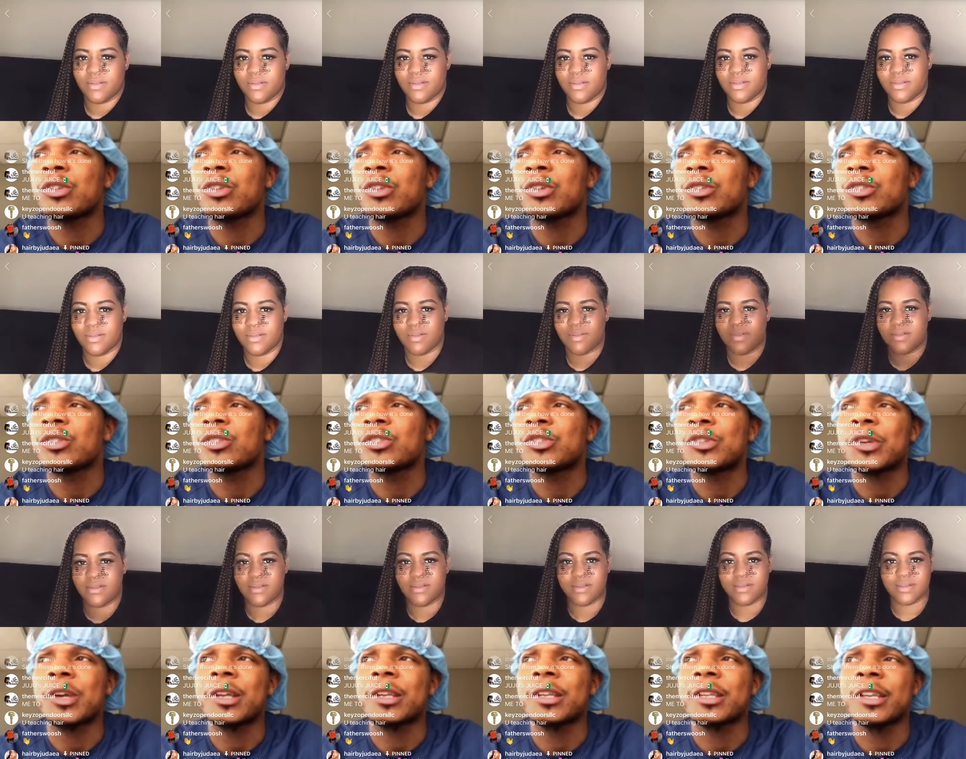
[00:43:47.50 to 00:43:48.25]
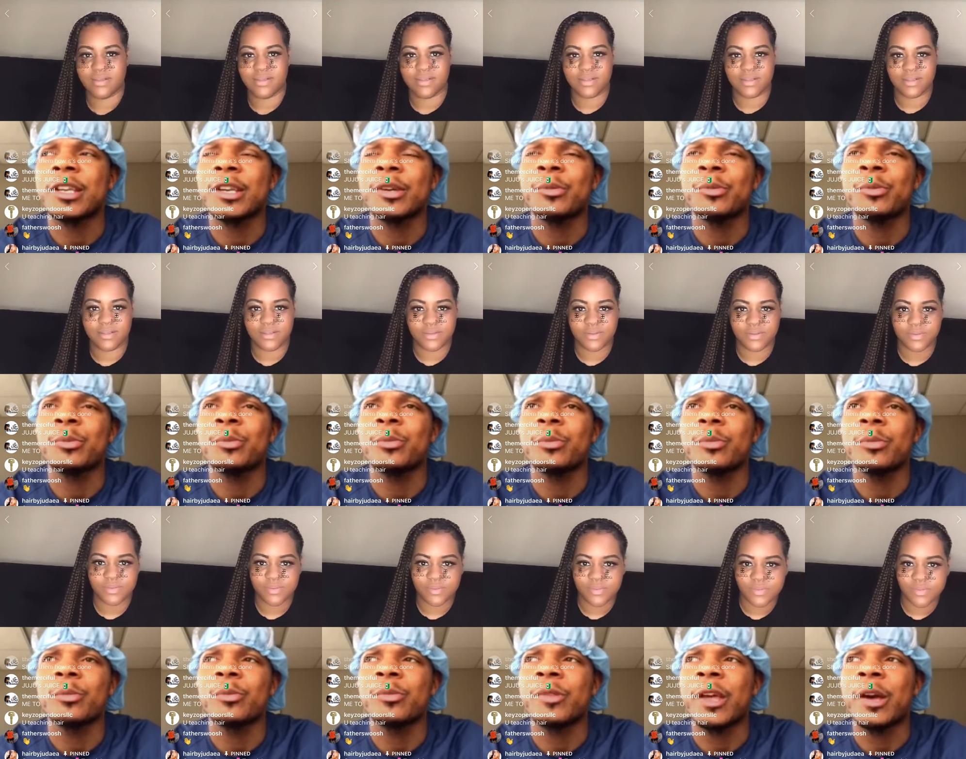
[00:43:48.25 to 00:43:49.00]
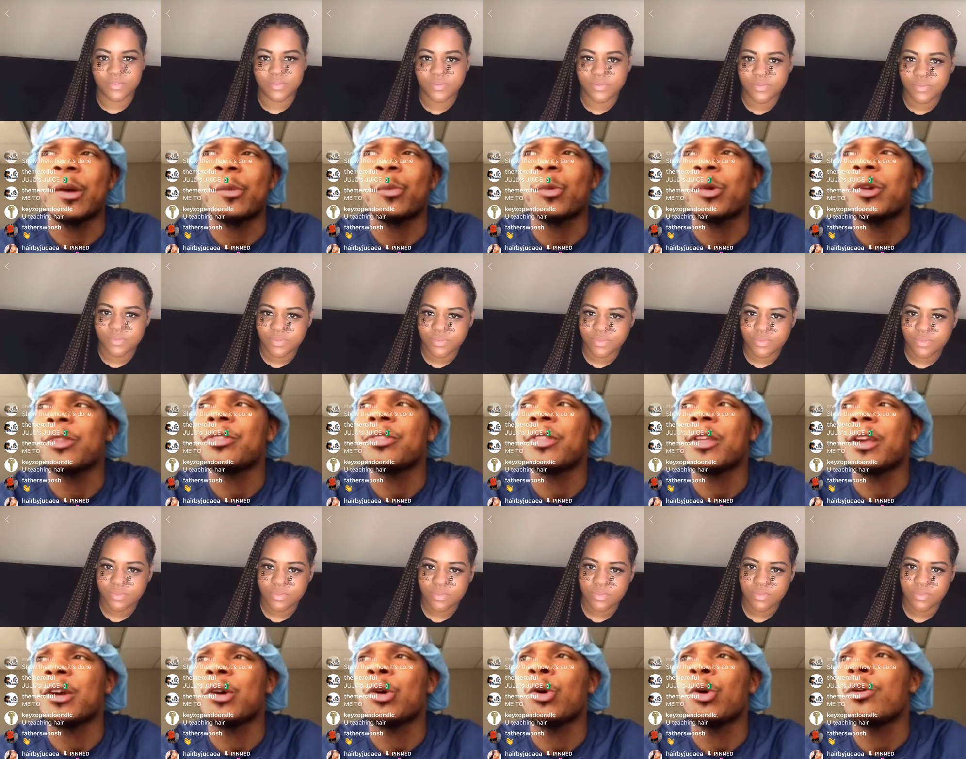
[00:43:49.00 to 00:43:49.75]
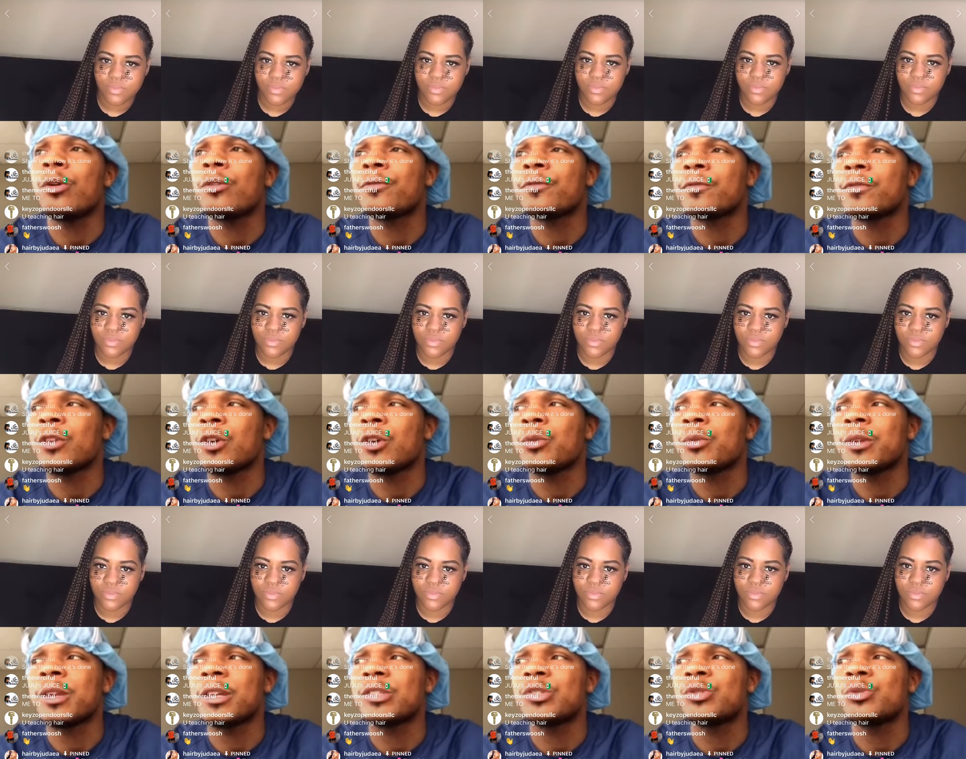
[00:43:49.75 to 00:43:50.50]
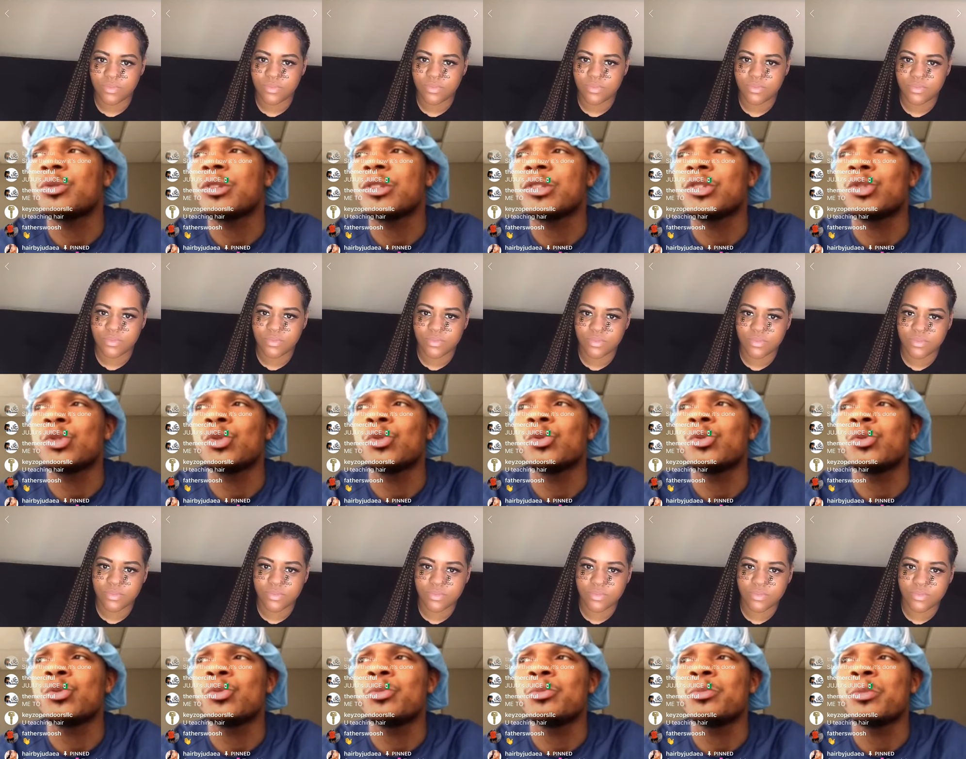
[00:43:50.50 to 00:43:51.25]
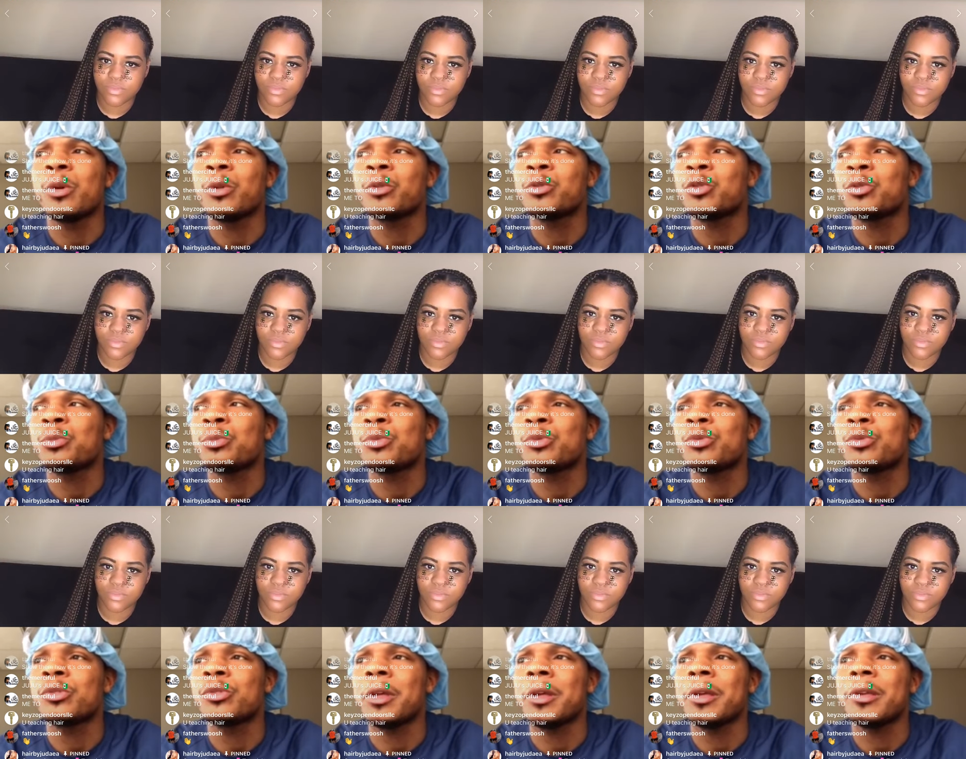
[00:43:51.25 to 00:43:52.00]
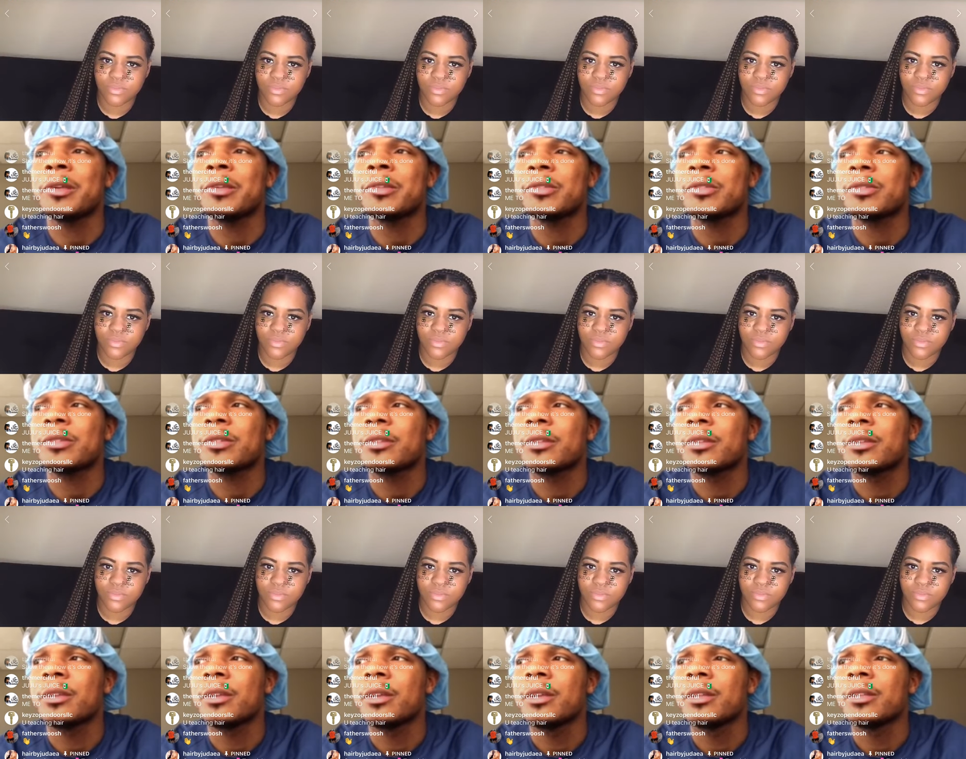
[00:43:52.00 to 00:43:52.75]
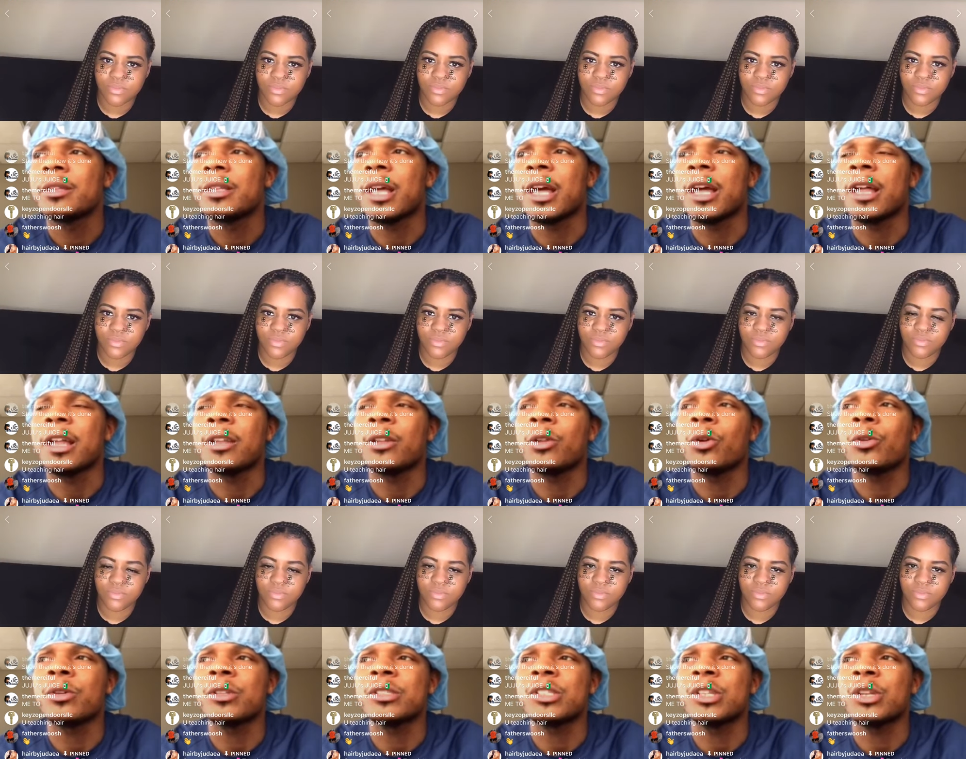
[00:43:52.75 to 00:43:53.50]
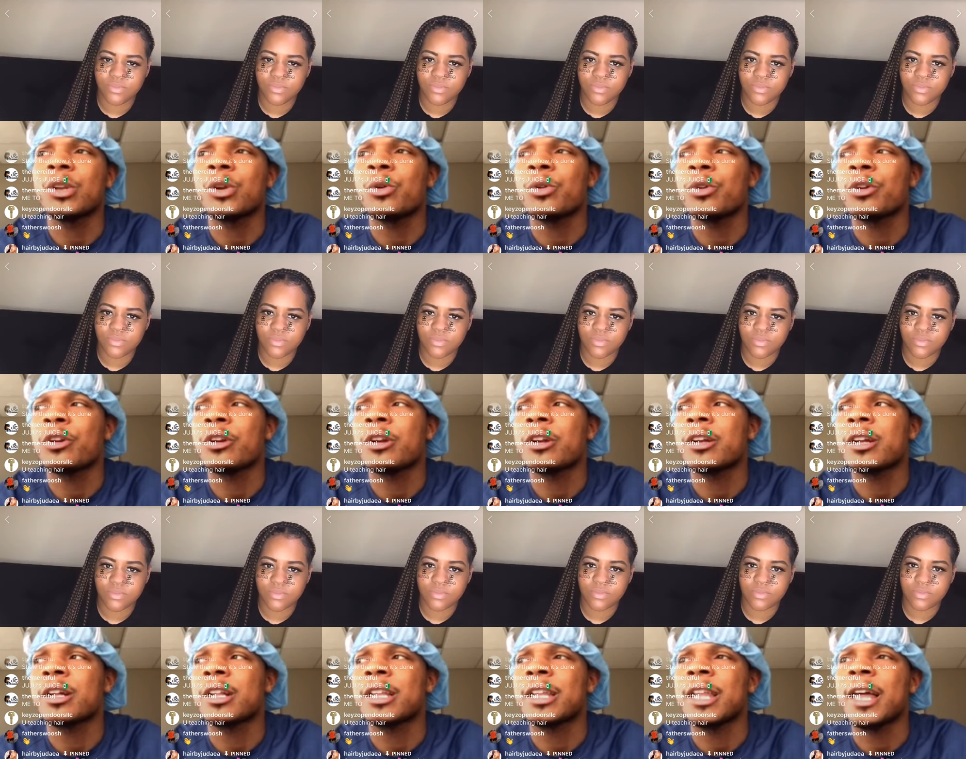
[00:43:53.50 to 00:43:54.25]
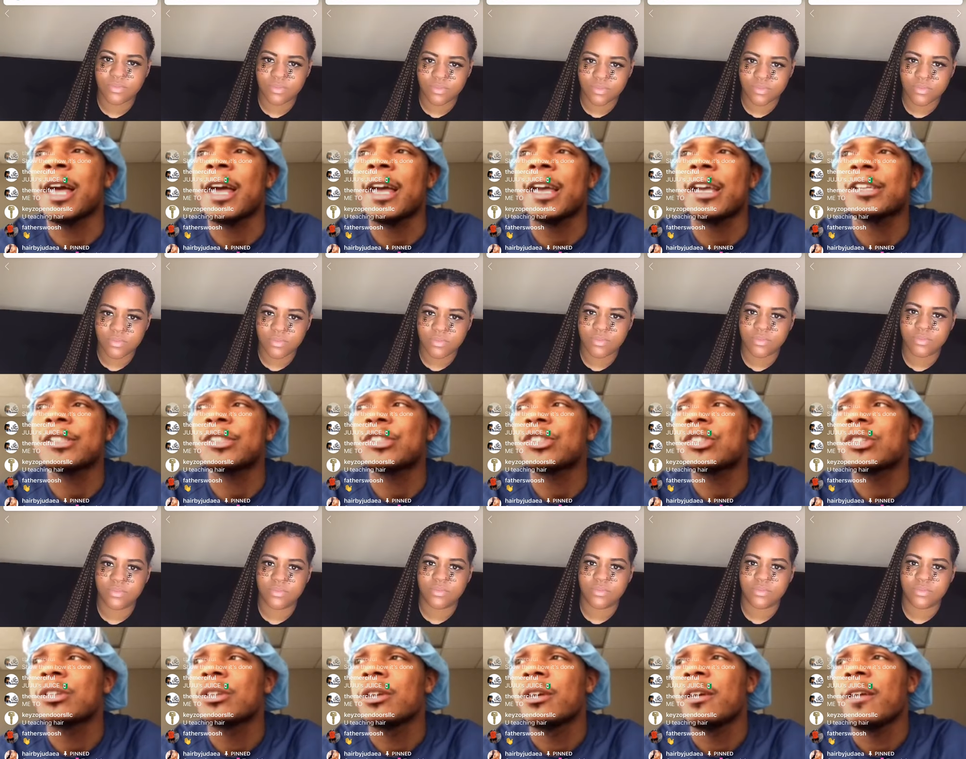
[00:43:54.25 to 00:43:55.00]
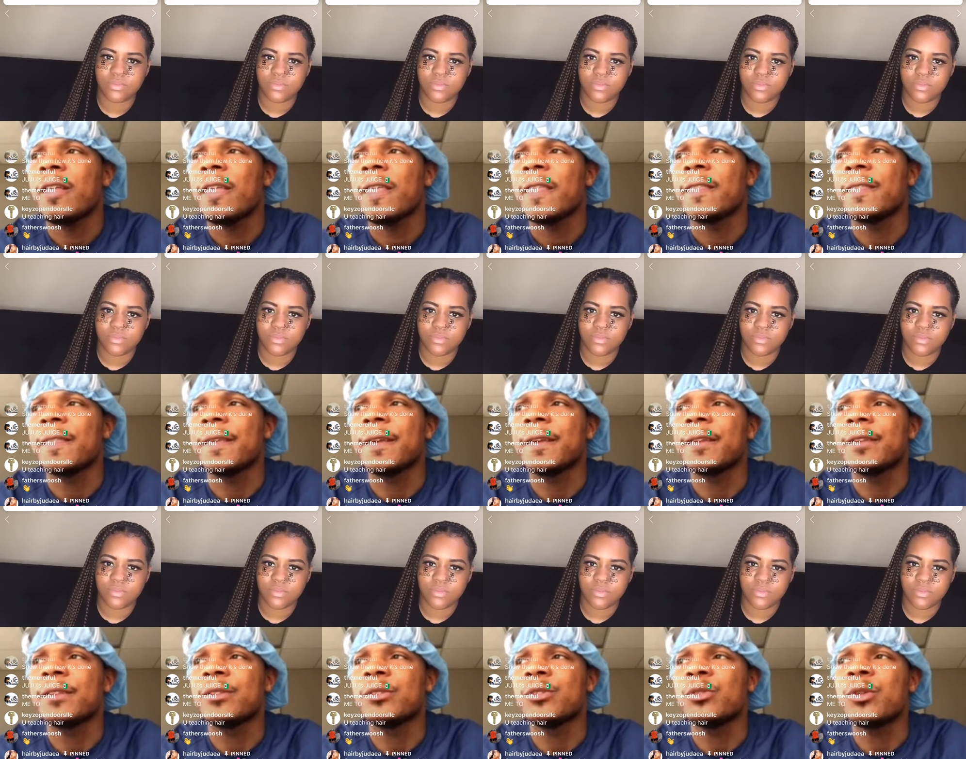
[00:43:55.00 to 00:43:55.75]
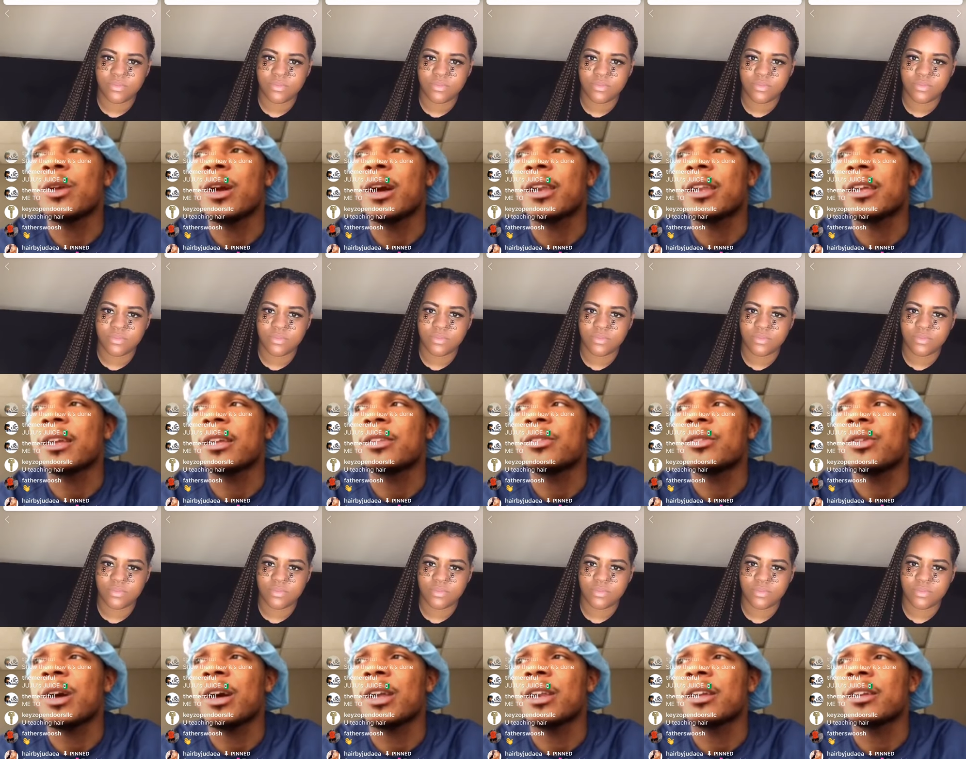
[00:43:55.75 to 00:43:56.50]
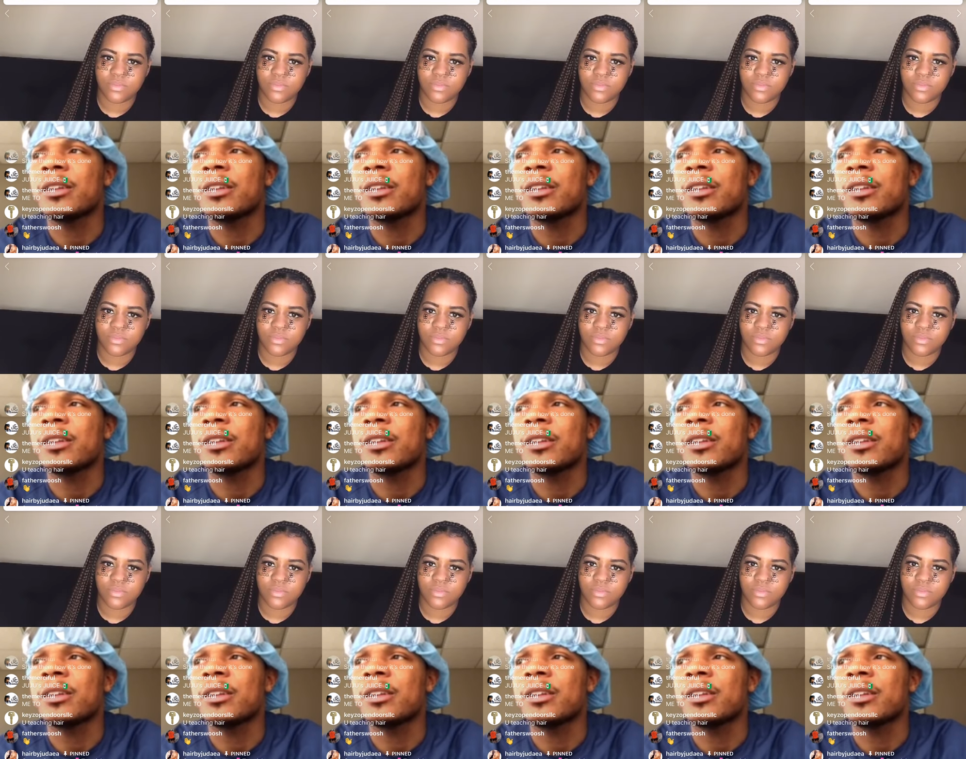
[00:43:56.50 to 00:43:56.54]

Speaker 1: trying to get that one thing off, knowing that you could do multiple things. That as long as it don't clash, then you gotta you gotta